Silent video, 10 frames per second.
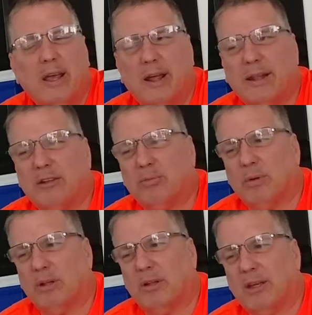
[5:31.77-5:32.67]
And that's
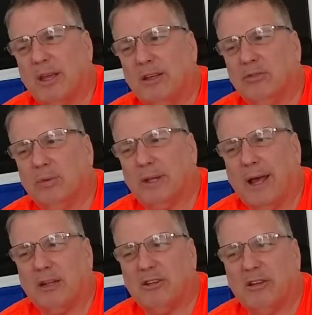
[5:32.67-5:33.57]
what the case with
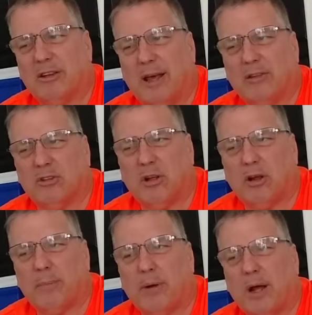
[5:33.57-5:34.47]
that
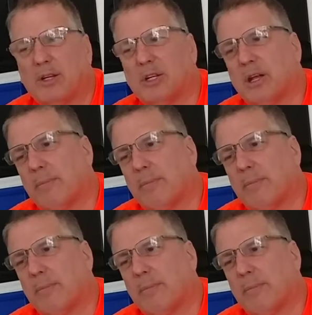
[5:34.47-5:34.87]
$10,000 project.